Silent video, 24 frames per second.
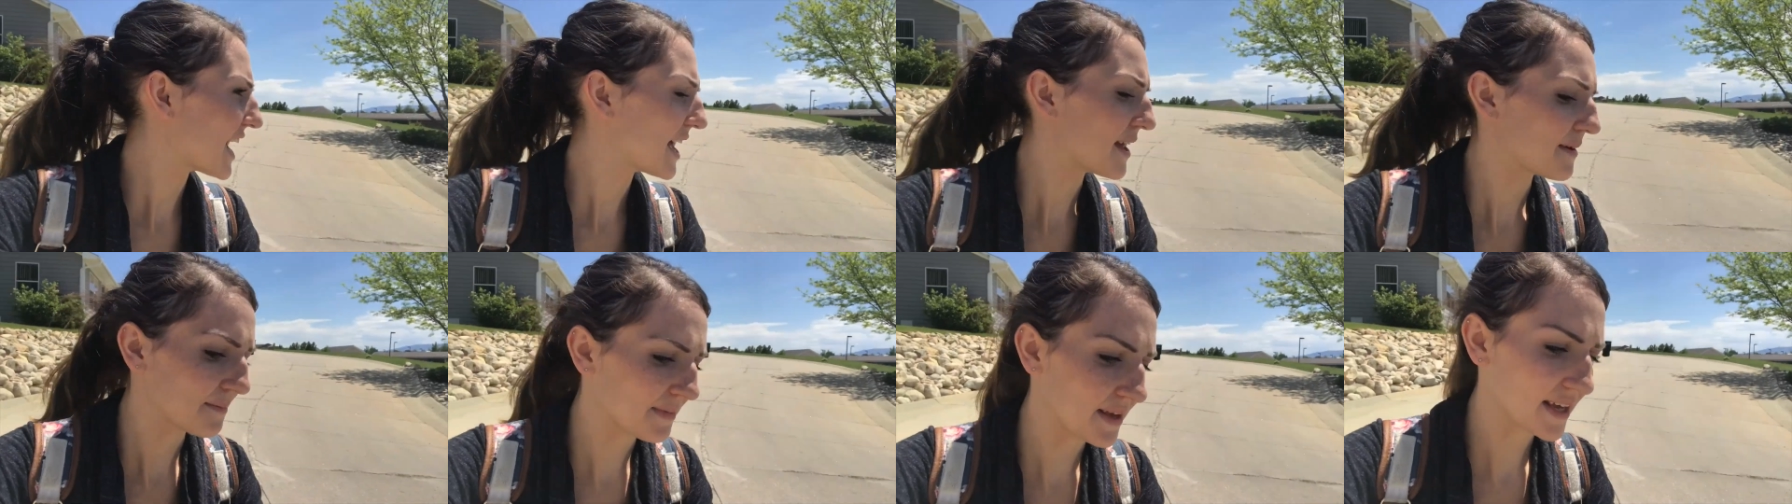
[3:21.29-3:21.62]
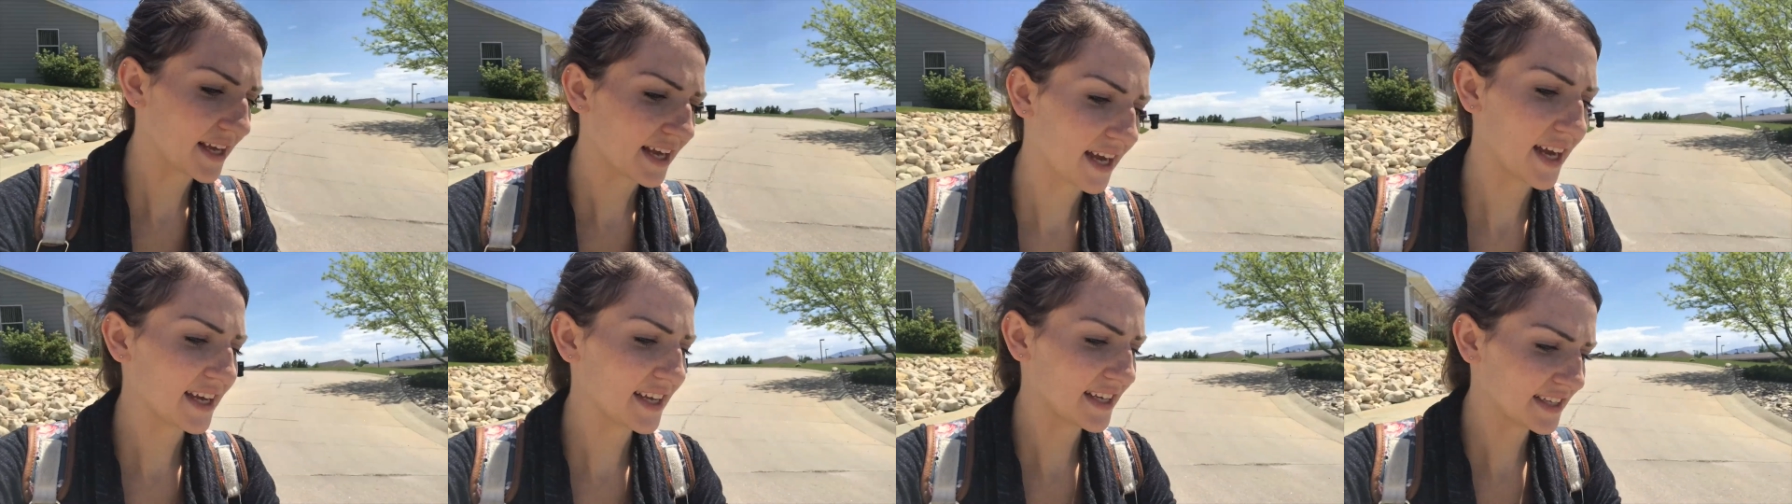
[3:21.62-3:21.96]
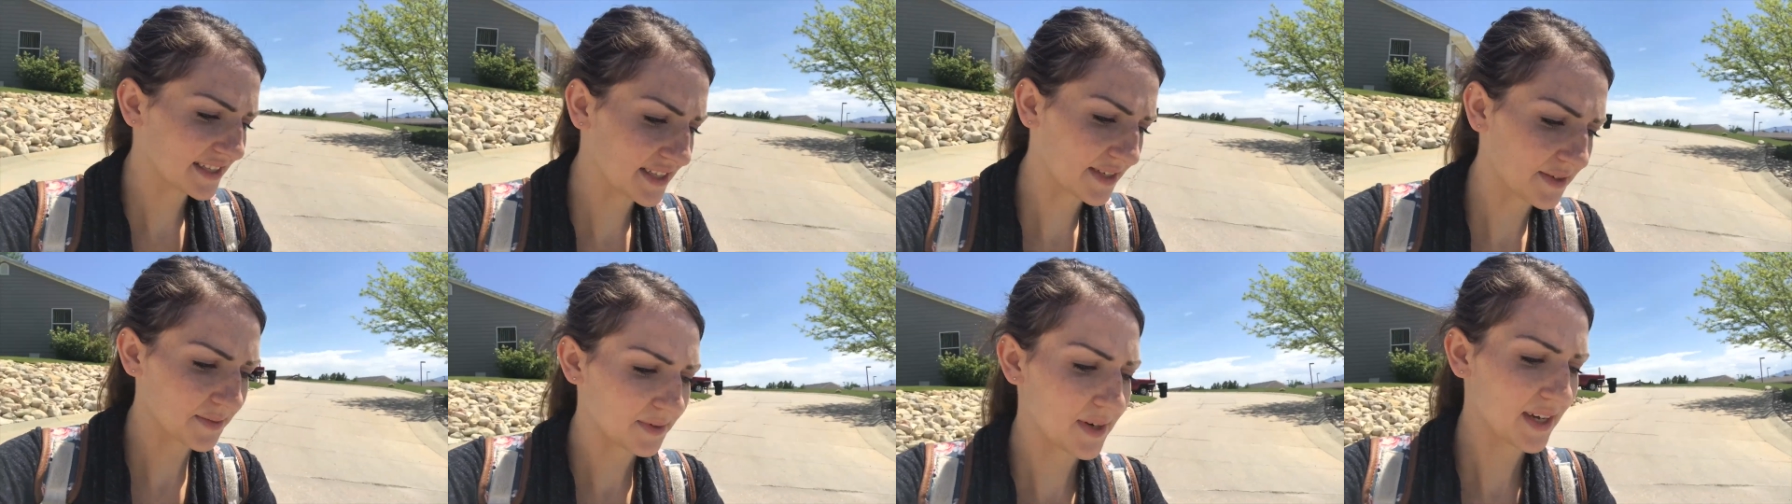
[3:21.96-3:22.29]
And
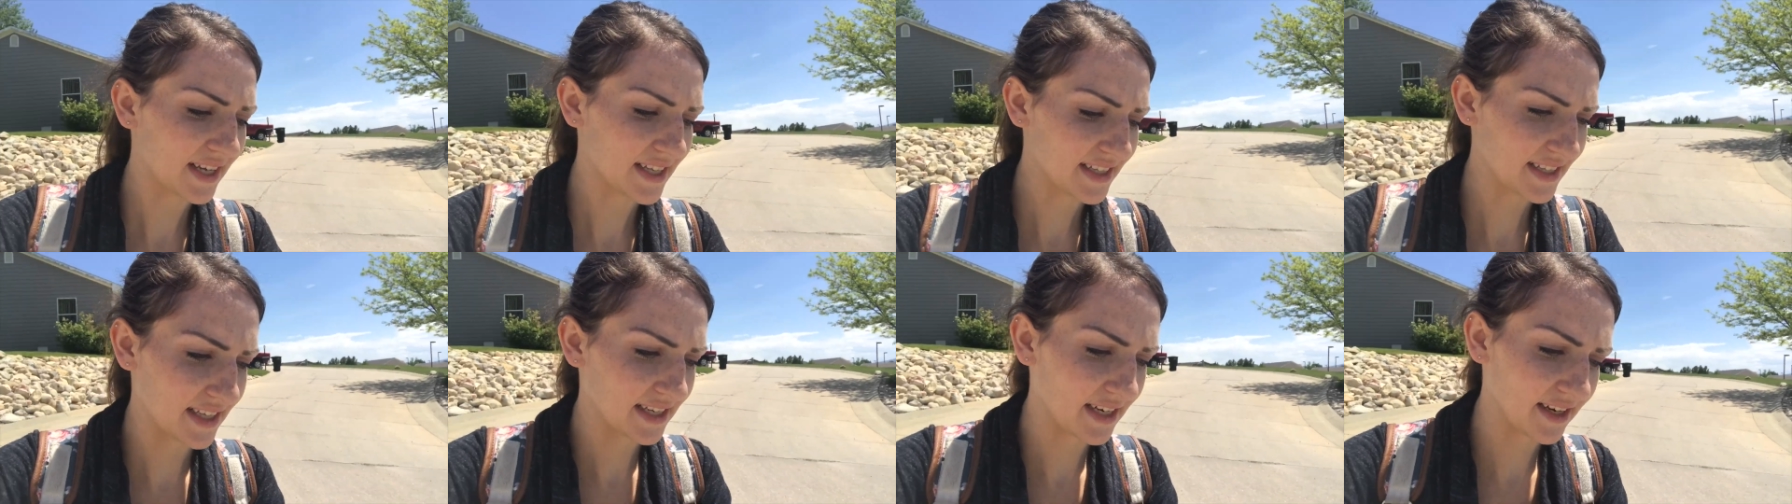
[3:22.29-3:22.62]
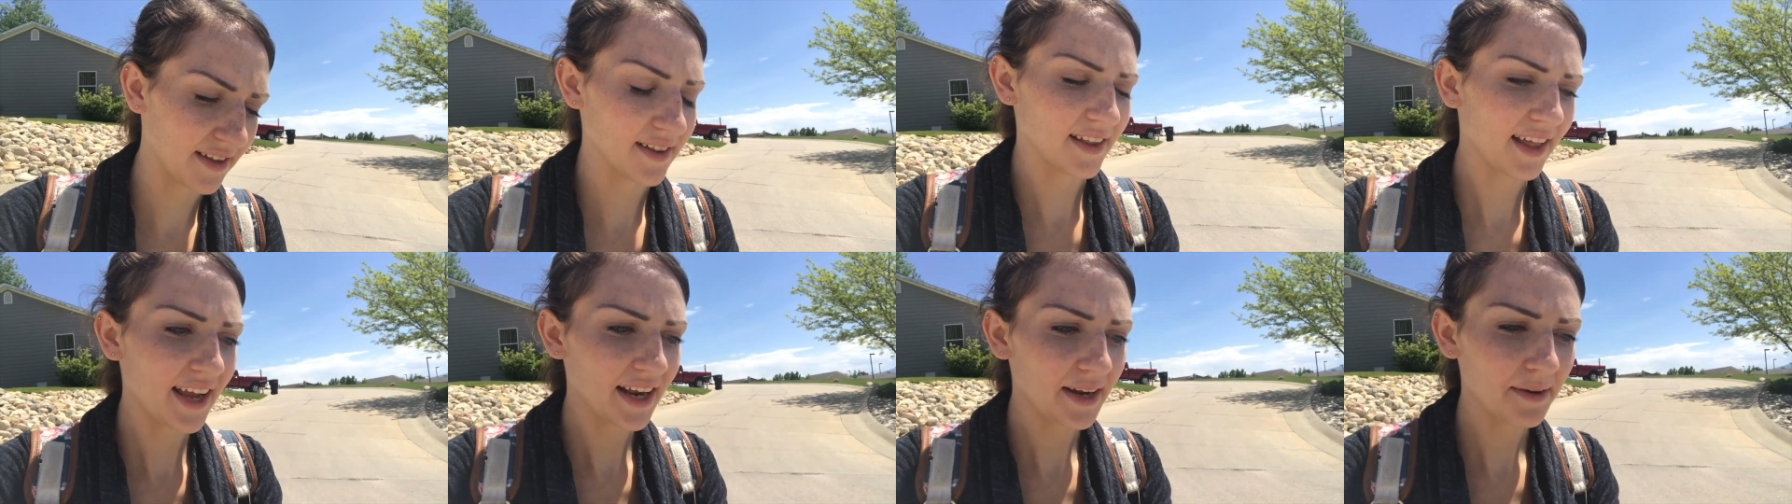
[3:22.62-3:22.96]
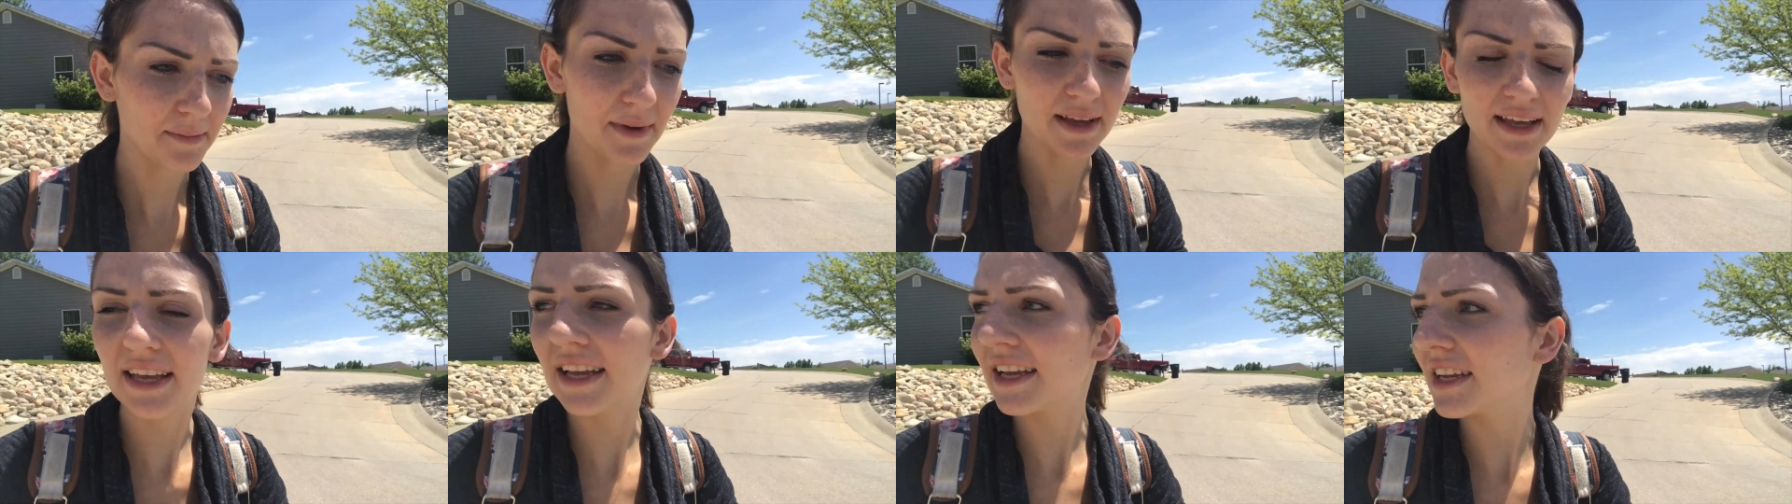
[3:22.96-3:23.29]
because it was an
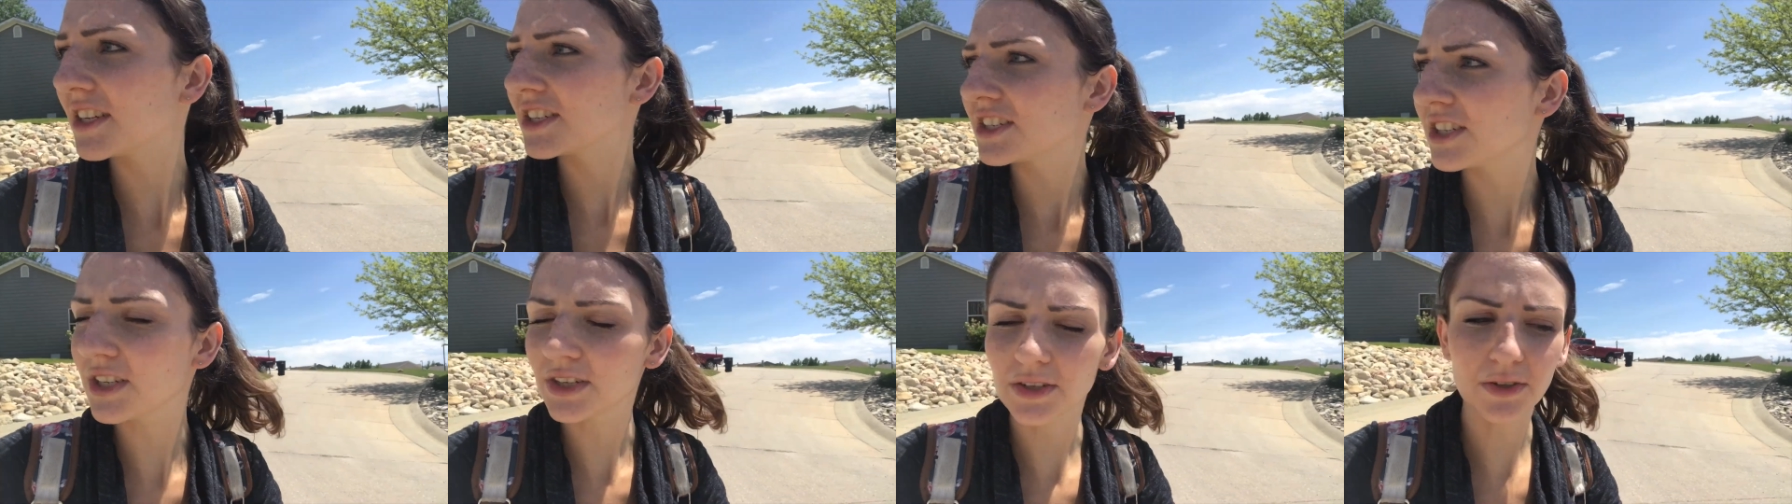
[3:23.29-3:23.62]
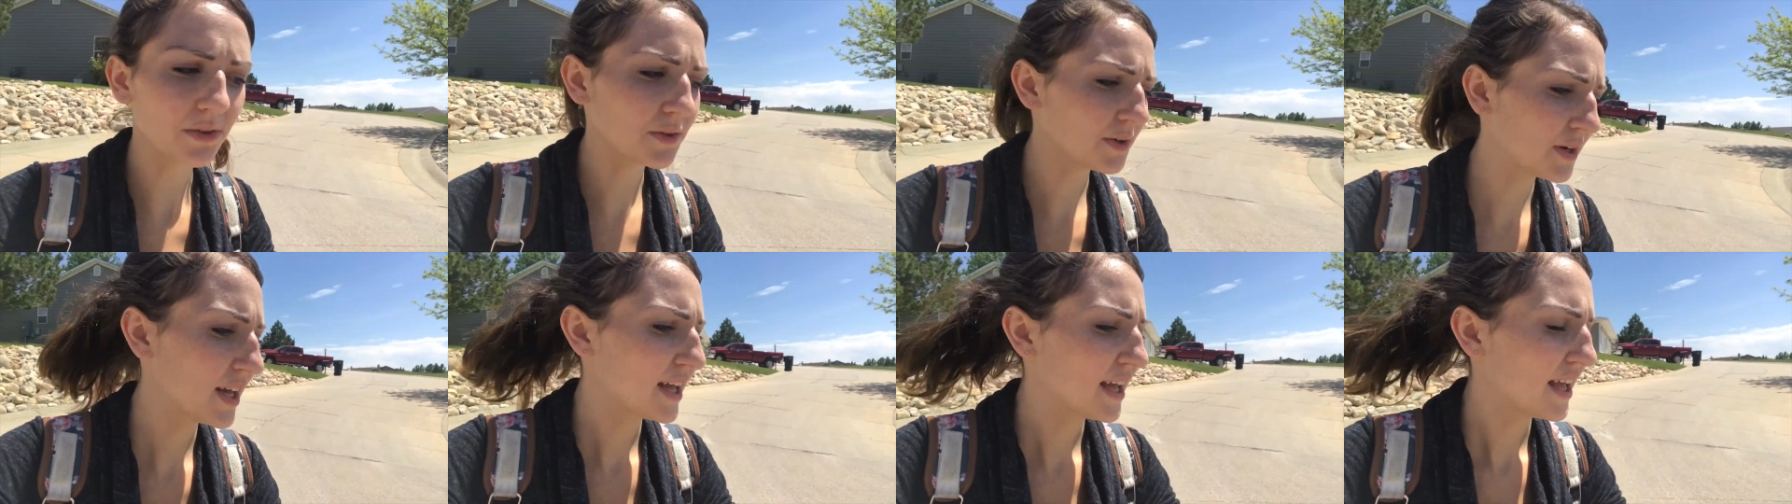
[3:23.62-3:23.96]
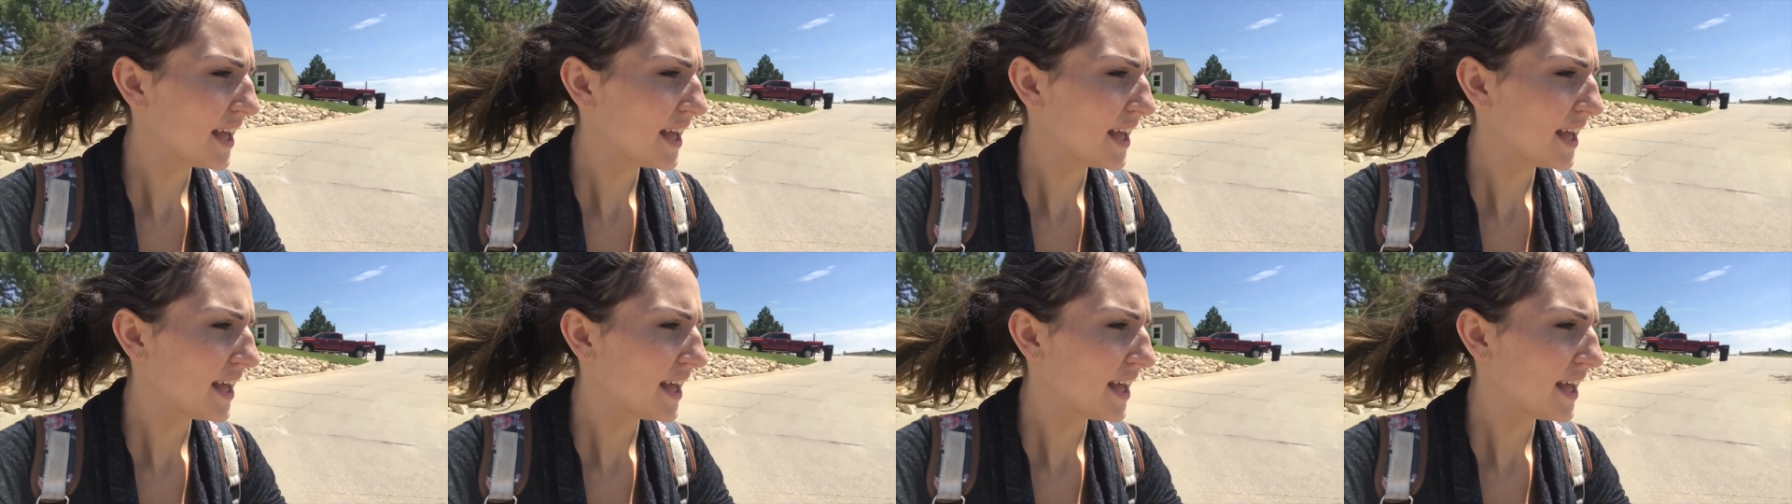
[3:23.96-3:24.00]
alignment issue,